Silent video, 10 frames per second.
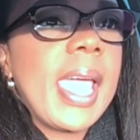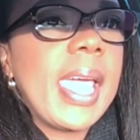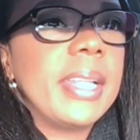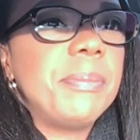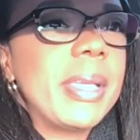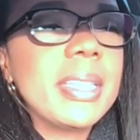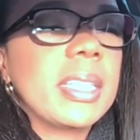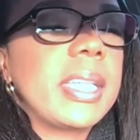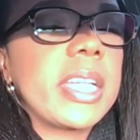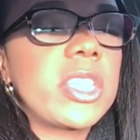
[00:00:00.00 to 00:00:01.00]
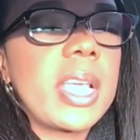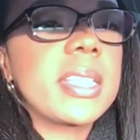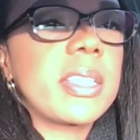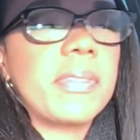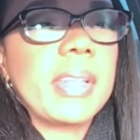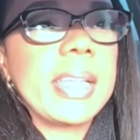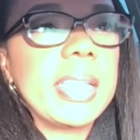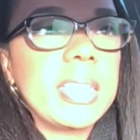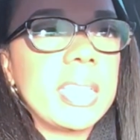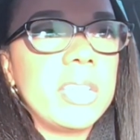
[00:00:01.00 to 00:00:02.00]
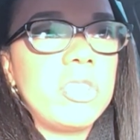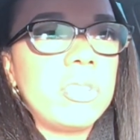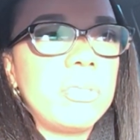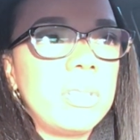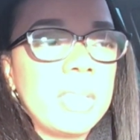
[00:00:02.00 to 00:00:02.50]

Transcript: And basically, I just had stuff that I needed to get do